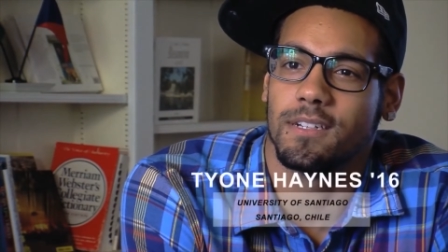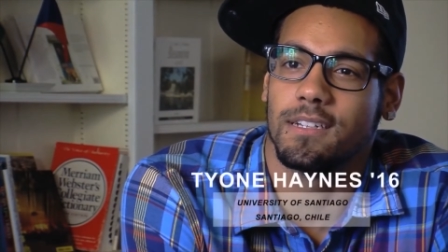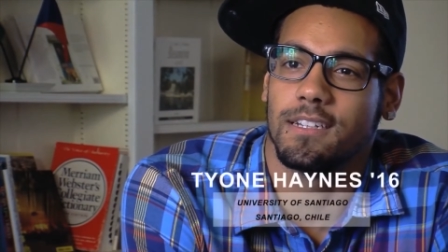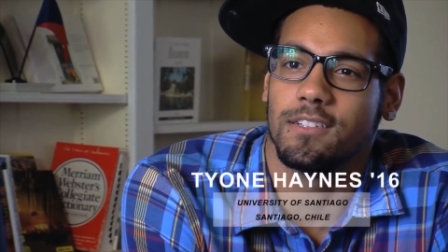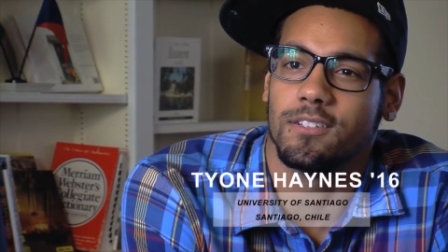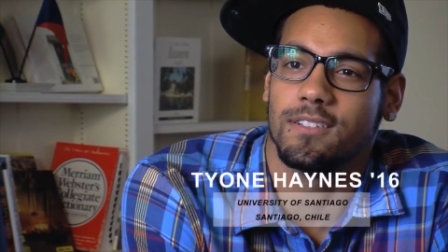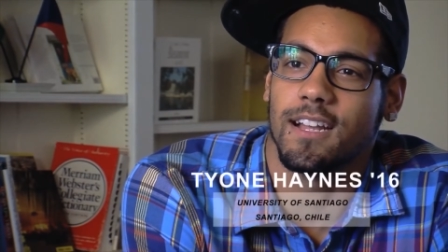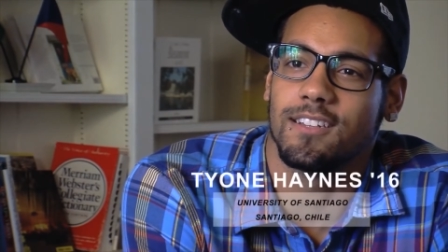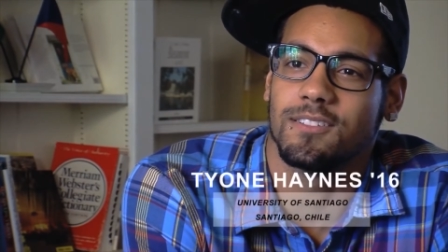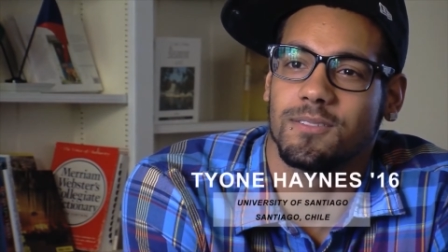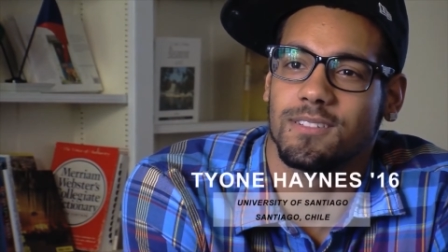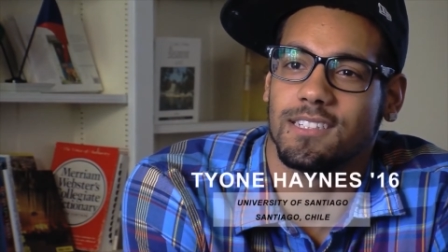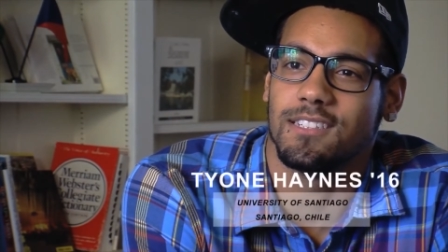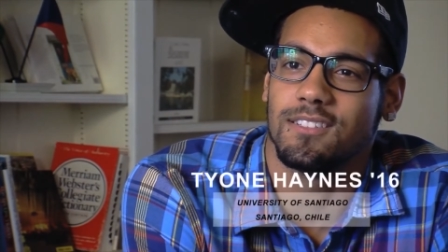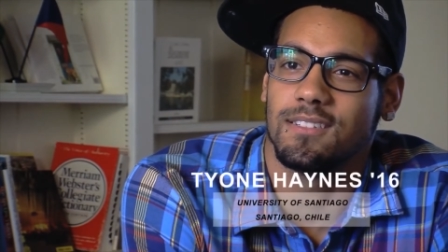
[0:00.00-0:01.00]
in international
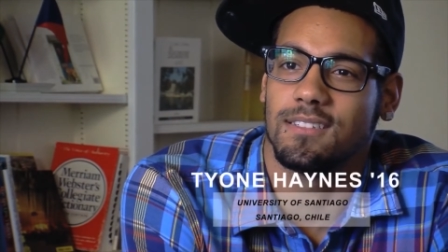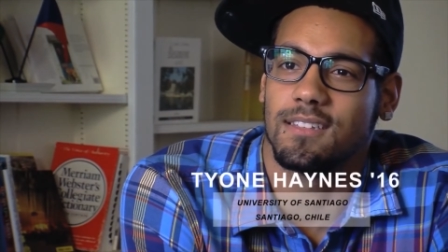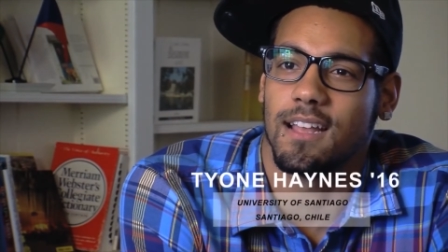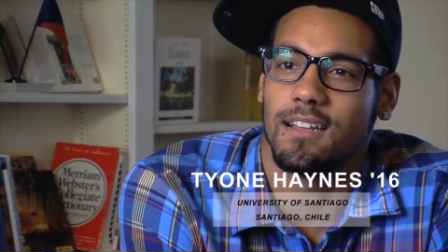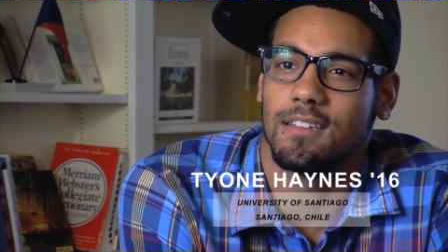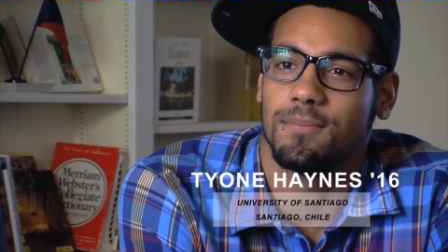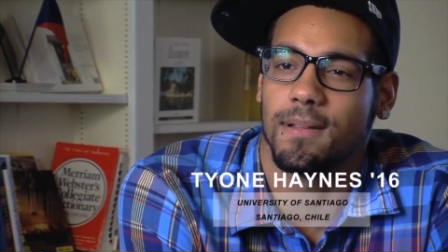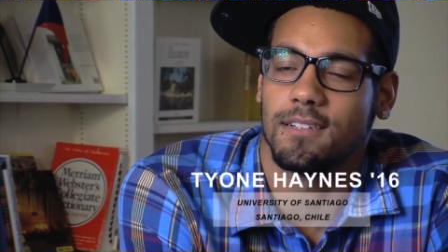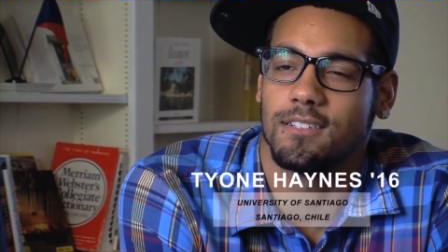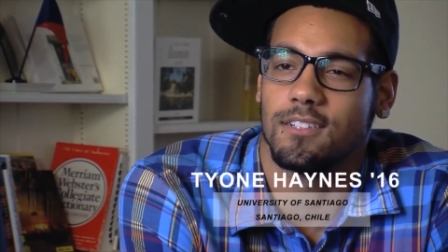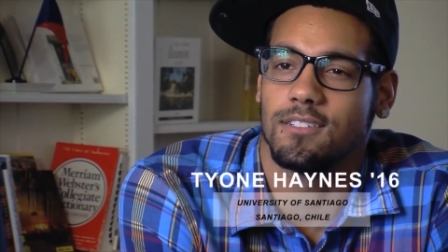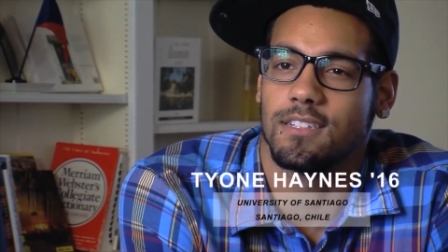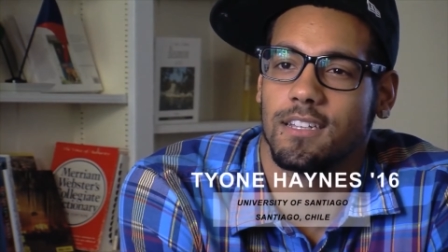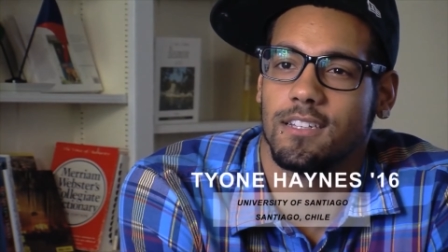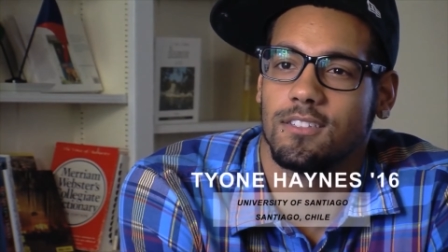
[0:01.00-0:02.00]
relations and Spanish
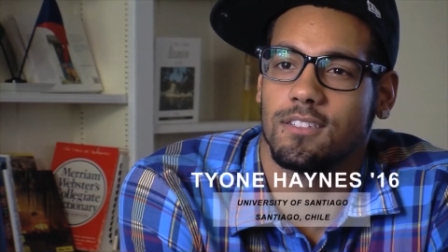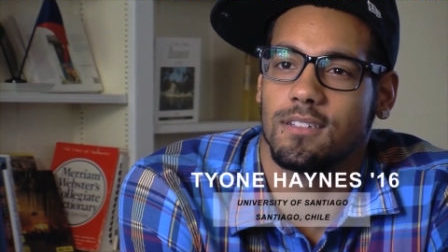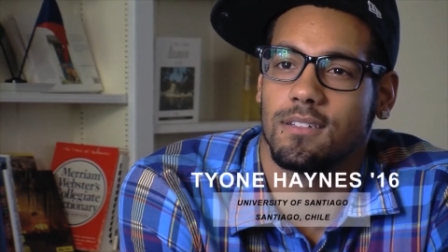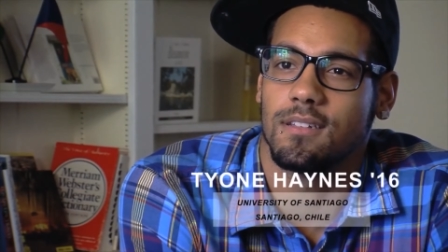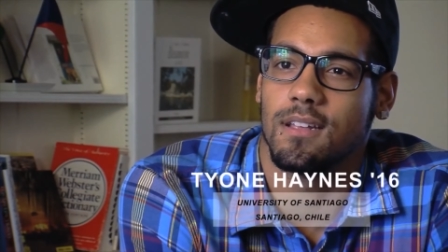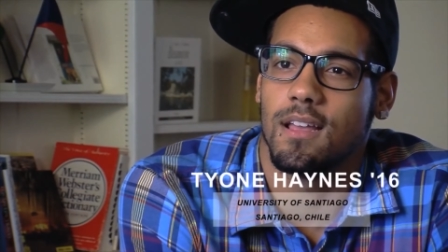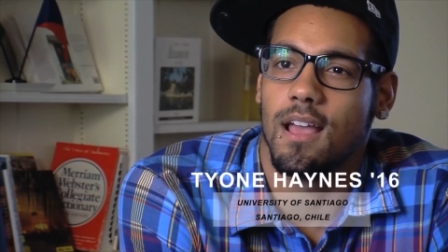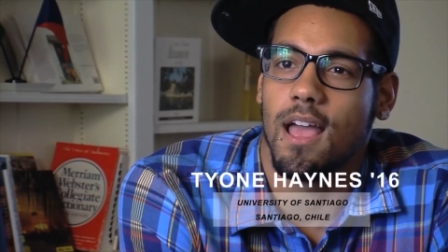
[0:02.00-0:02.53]
education,